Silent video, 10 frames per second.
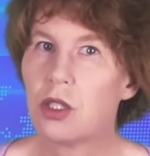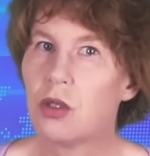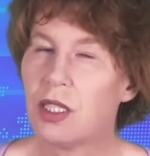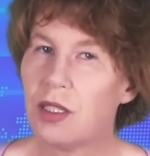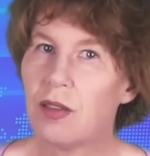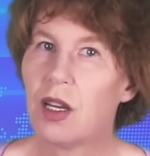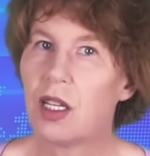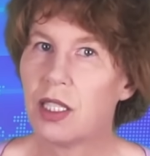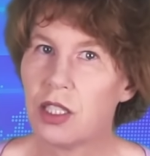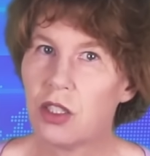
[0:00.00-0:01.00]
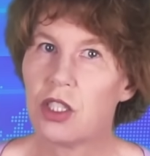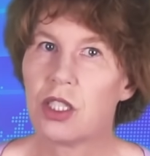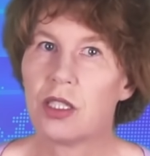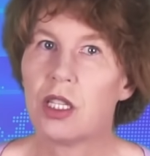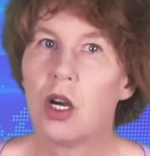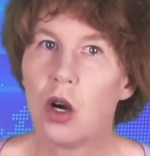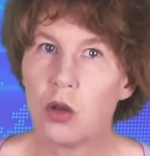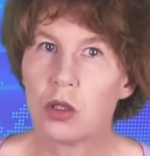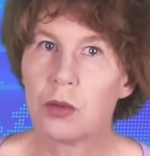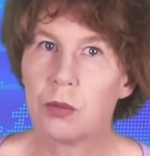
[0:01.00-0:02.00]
to either hydrogen or